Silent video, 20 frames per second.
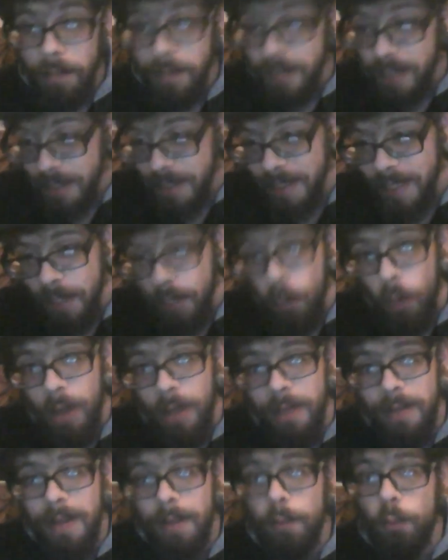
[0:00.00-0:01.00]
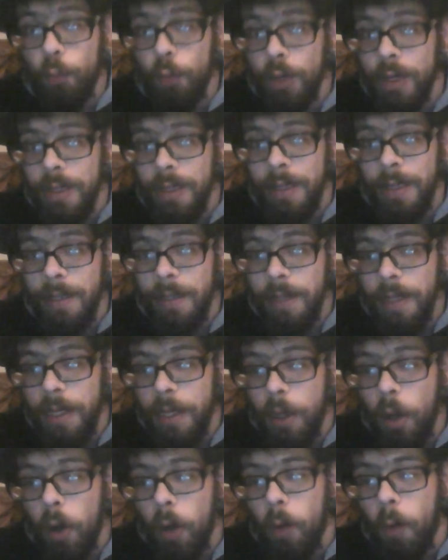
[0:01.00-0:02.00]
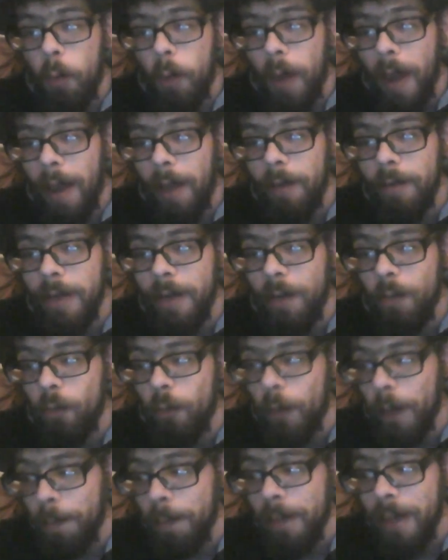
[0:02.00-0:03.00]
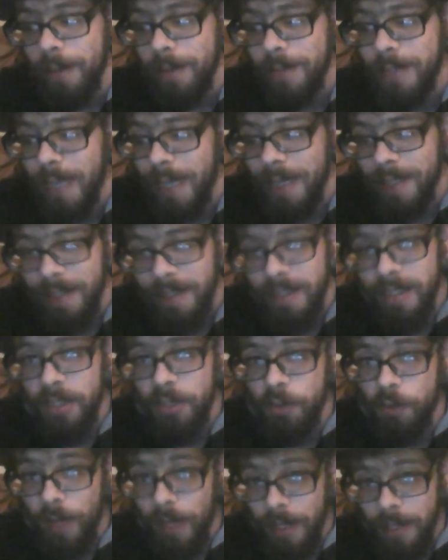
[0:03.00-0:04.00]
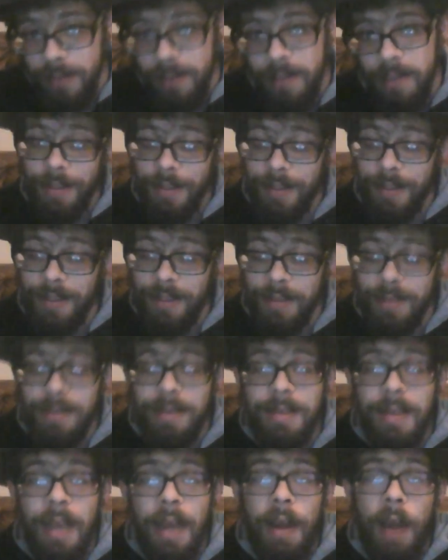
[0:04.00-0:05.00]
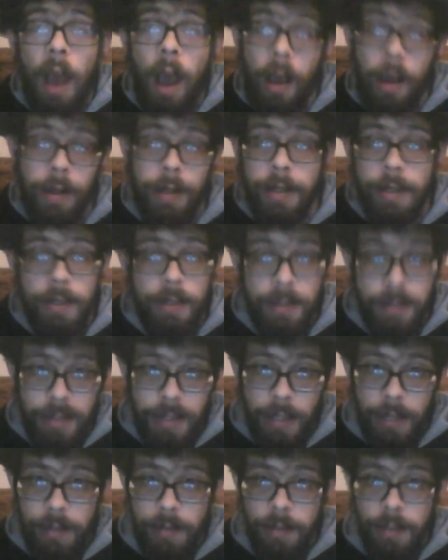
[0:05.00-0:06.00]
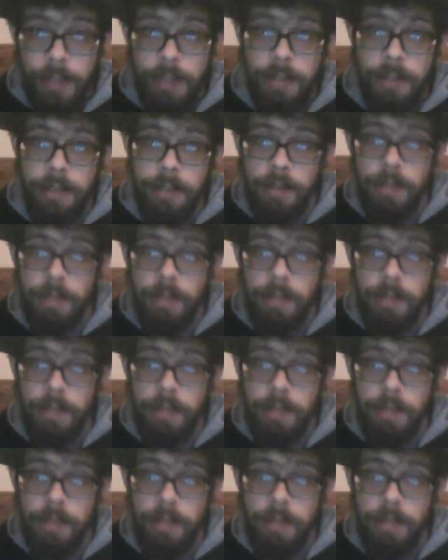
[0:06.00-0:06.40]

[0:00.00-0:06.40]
To see one of them willingly go around and rip other Titans to shreds, it's an oddity to say the least.